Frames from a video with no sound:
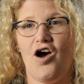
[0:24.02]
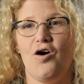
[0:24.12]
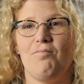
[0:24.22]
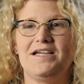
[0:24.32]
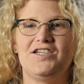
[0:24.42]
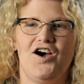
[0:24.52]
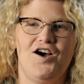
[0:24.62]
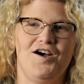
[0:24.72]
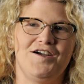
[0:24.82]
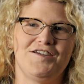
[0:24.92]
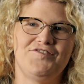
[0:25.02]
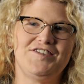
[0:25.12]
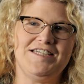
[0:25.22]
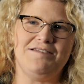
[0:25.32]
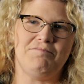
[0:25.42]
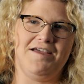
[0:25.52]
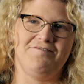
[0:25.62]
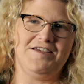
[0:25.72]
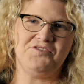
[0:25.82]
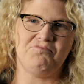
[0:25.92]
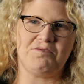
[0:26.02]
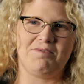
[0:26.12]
Oh, my dog. You've seen my Facebook